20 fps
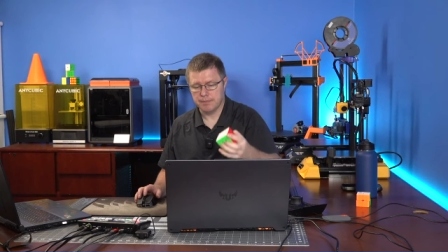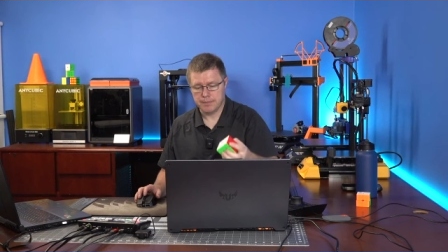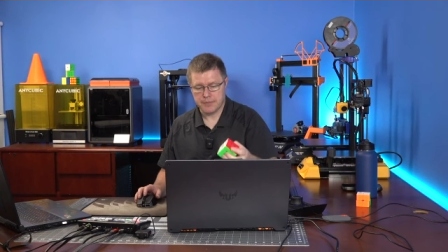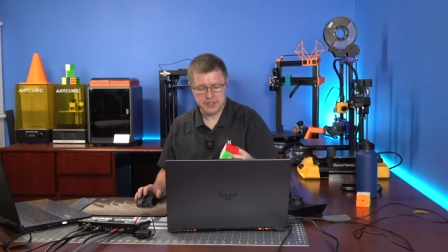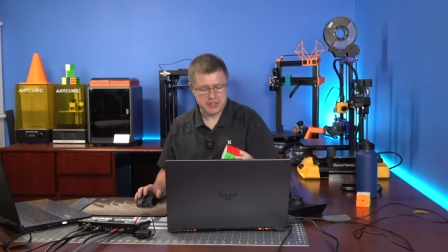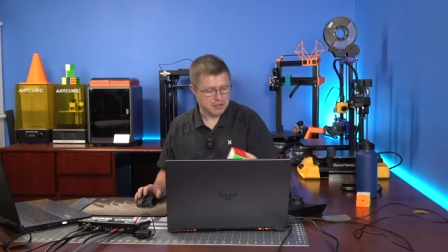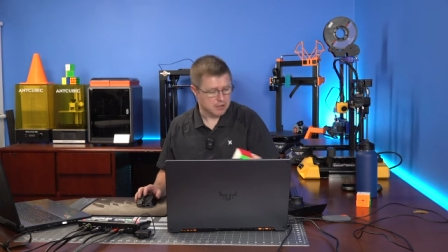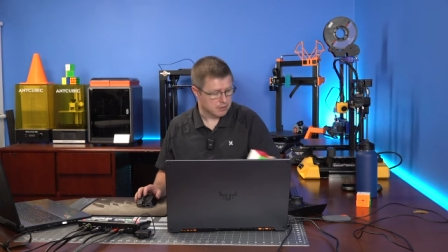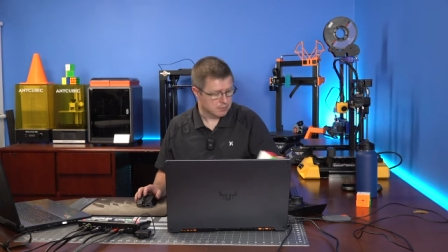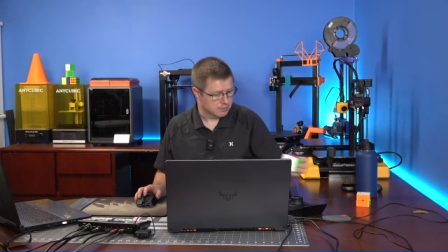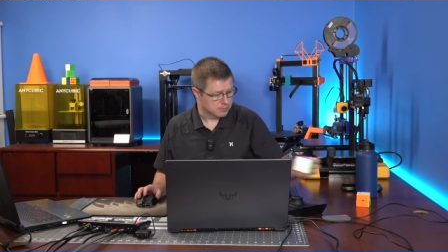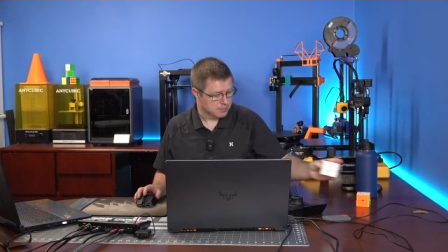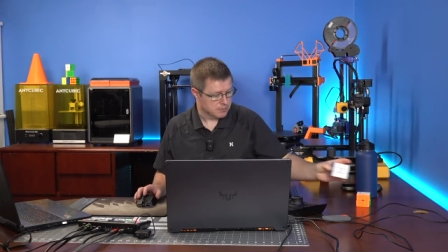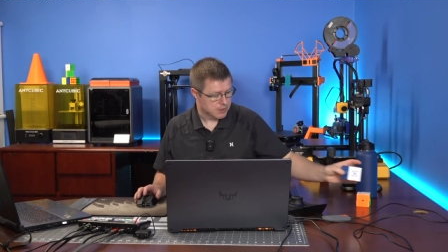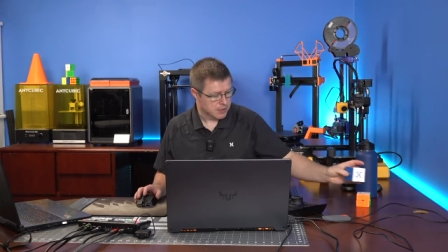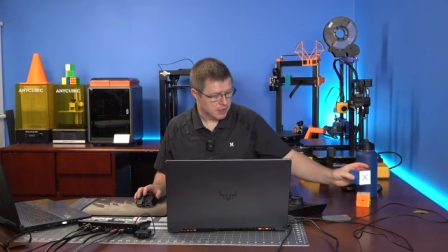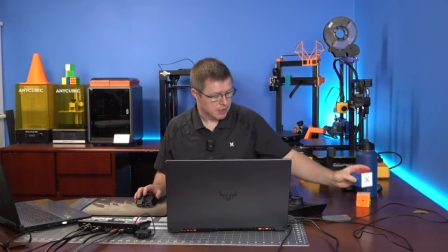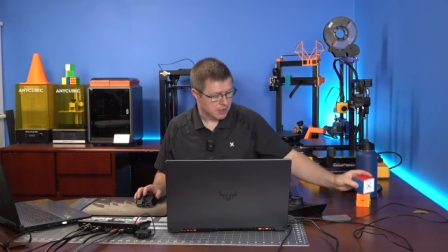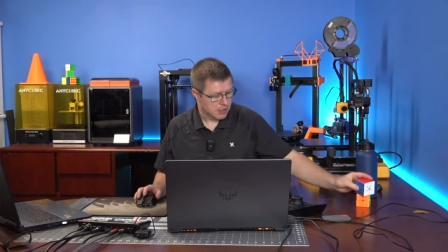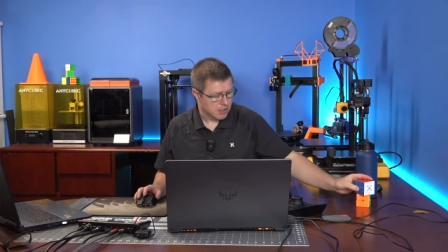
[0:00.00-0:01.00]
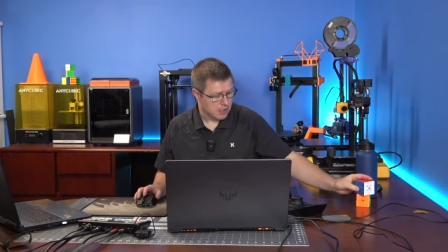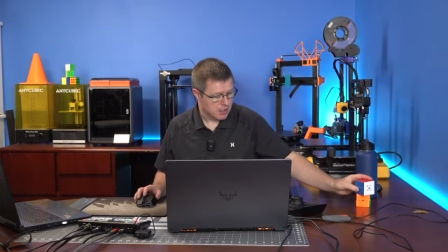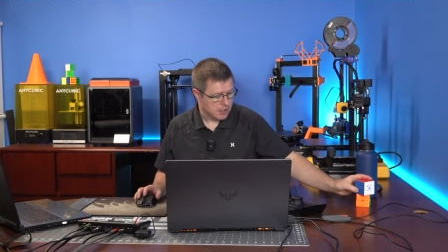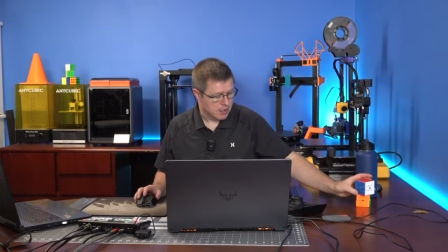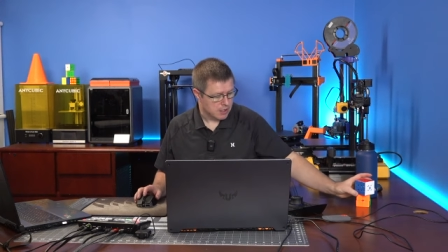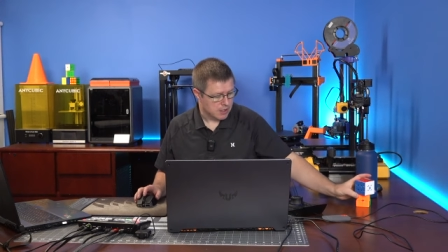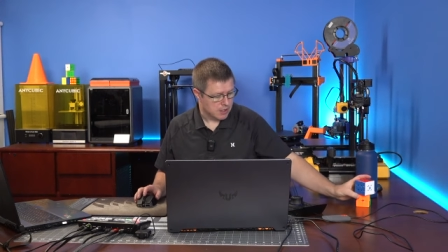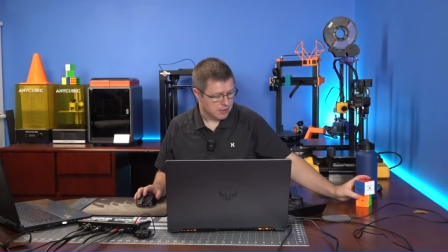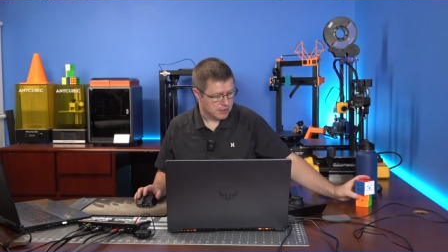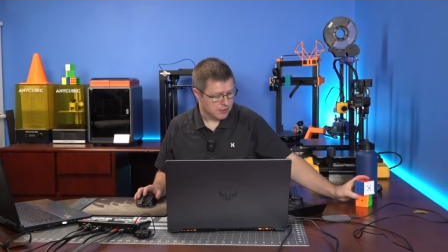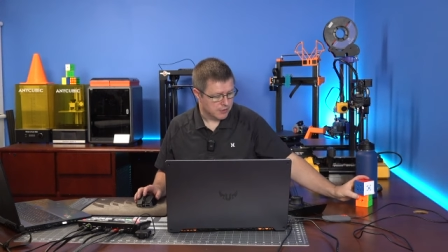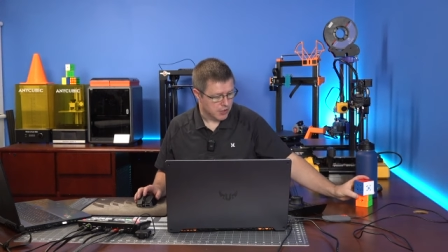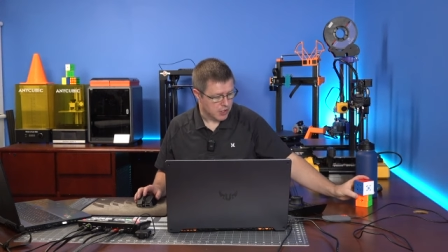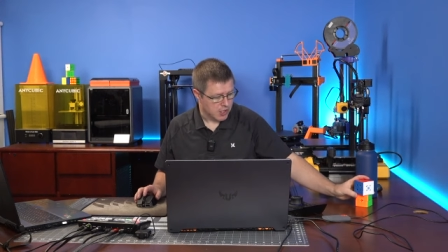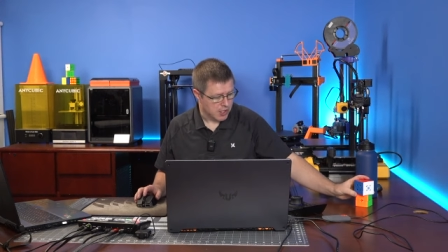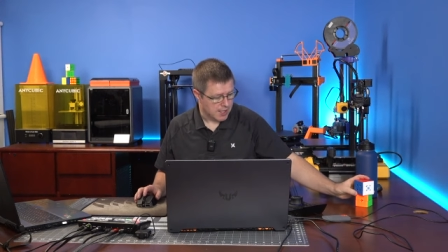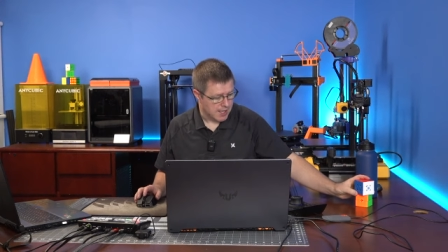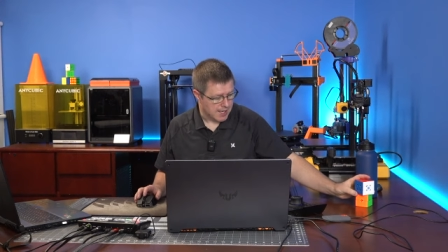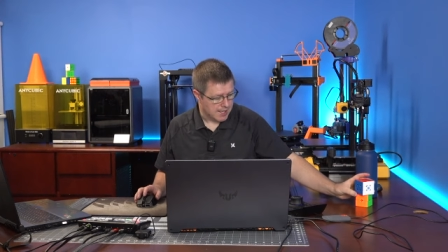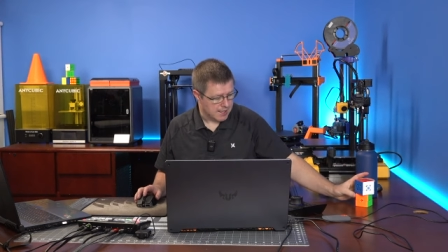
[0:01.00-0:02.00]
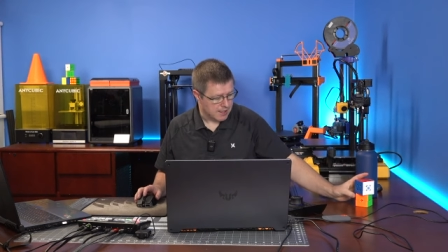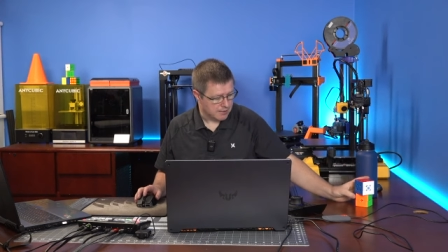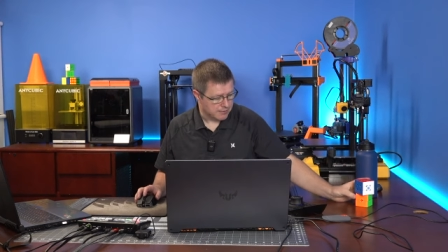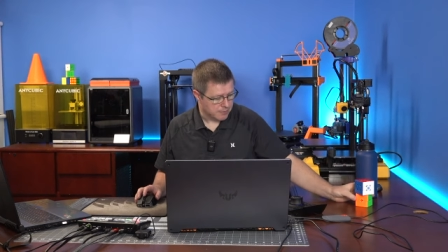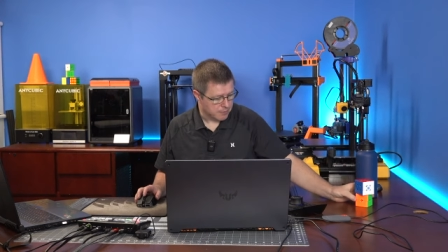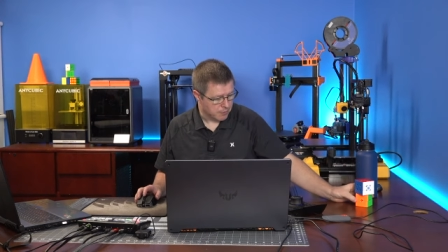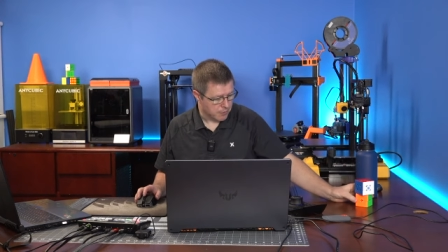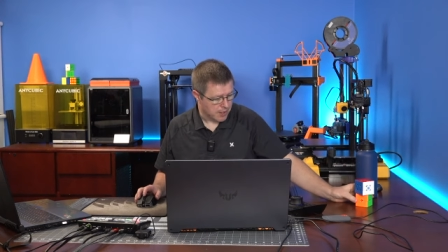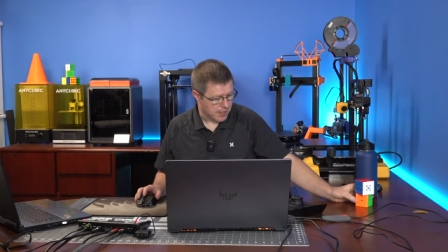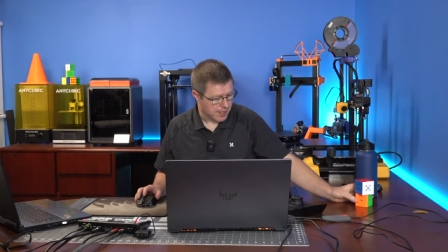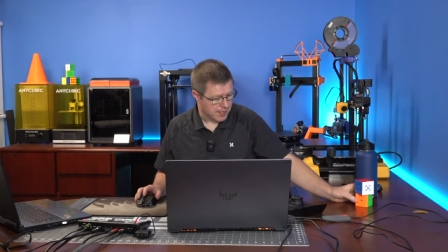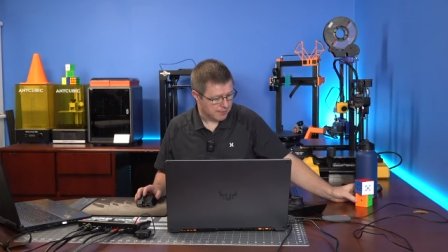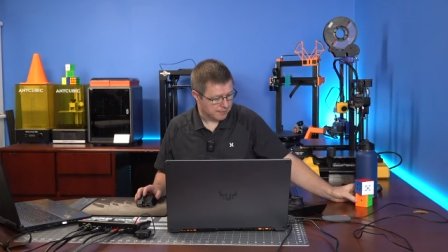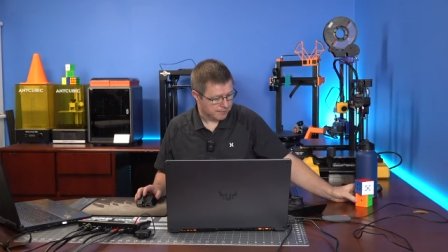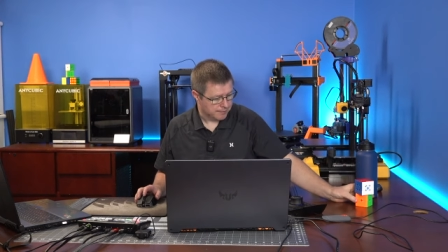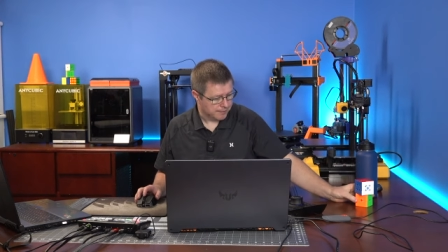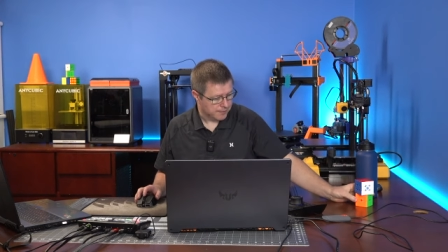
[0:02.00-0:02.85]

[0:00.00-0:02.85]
So that was a very good idea from Ray.